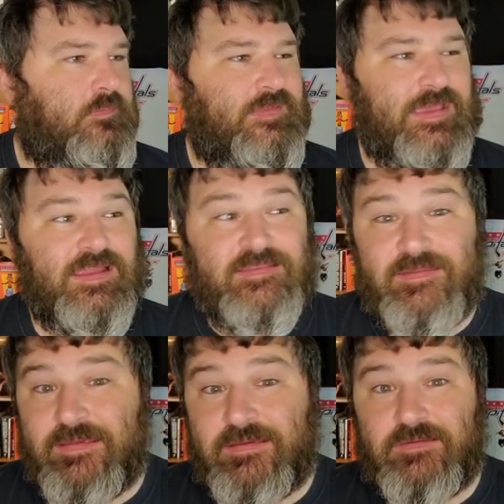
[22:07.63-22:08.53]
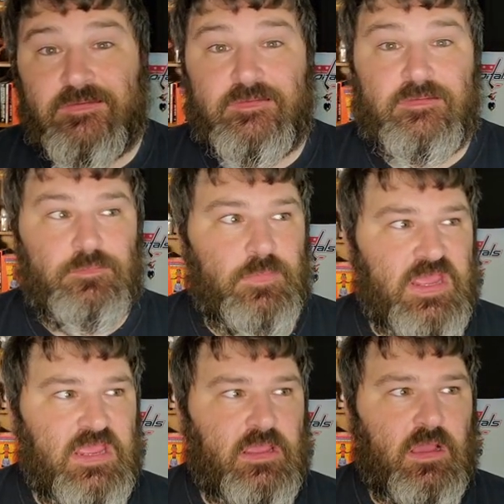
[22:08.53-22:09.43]
The idea is to
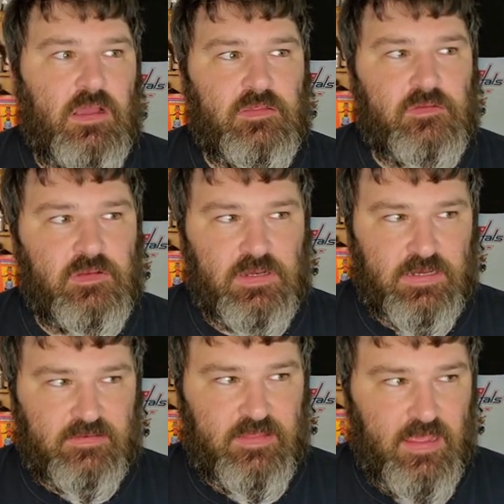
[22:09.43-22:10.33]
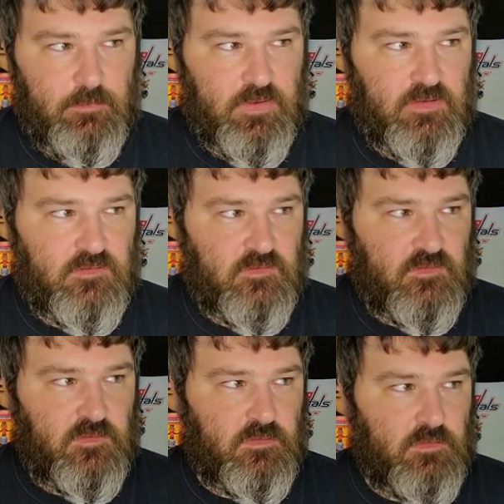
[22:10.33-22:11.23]
make isolytic damage